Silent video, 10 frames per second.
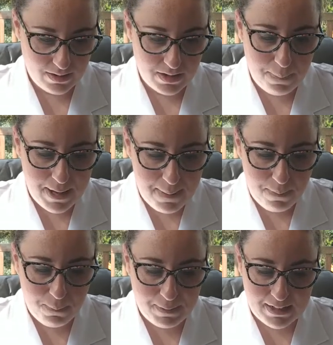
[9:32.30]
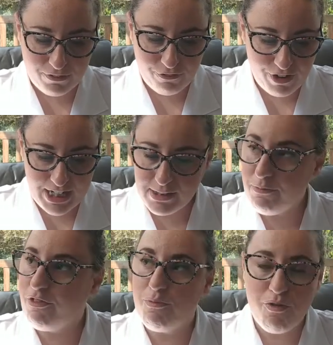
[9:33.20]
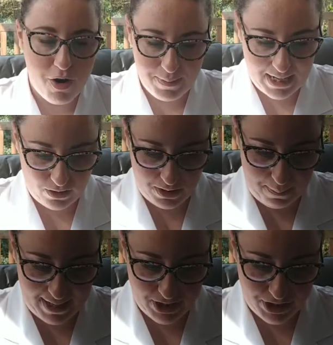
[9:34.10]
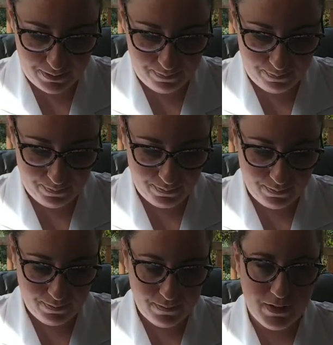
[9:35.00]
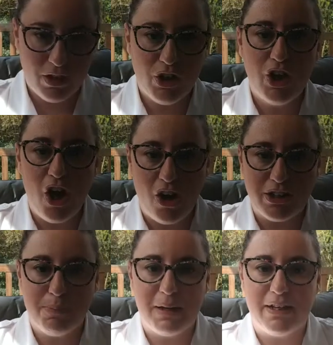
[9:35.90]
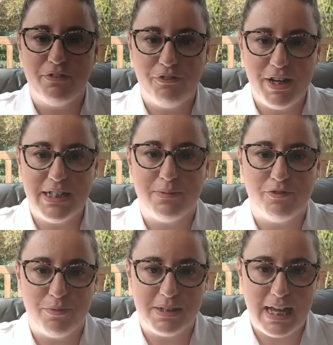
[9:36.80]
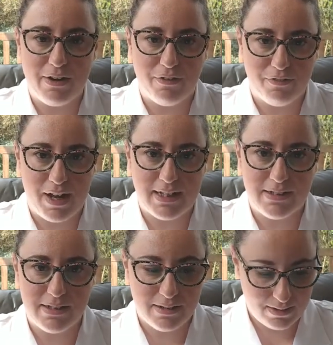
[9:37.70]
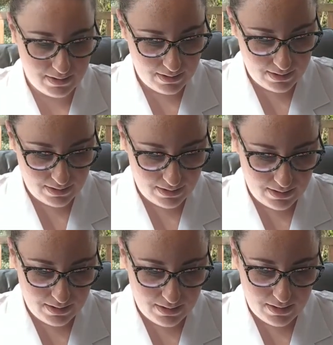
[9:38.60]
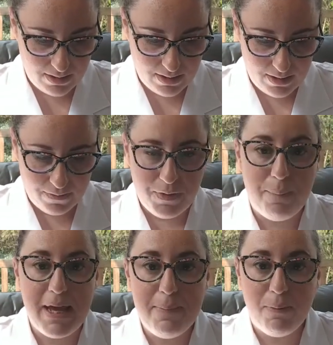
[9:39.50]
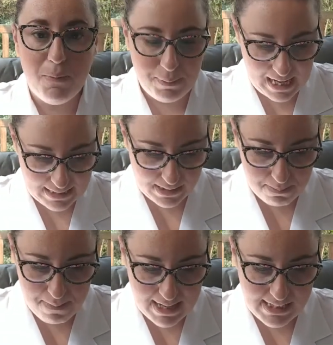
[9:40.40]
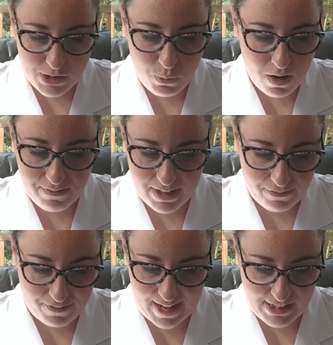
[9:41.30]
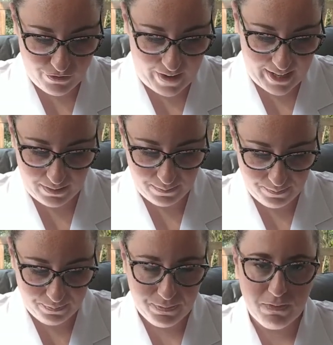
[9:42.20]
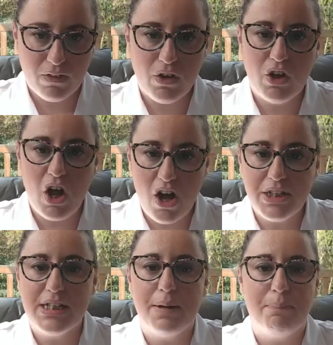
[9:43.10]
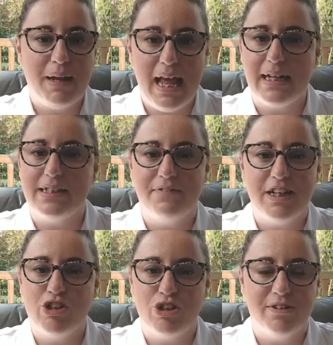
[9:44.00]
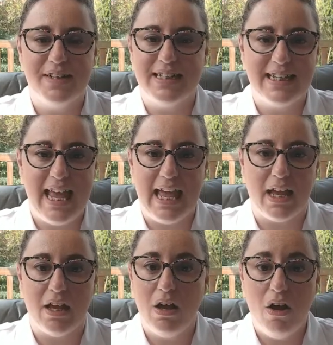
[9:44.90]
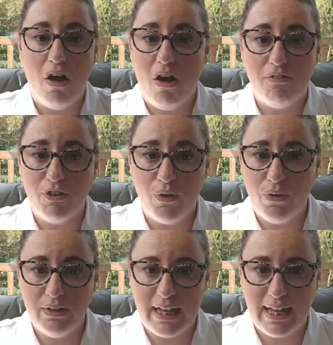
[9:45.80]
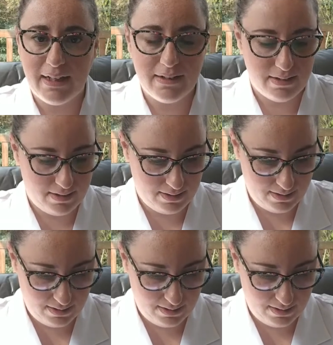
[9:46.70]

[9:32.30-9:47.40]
The people planned freedom from Roman occupation. God planned freedom from sacrifice. The people planned a mighty warrior for Israel. God had planned a victorious king of all kings.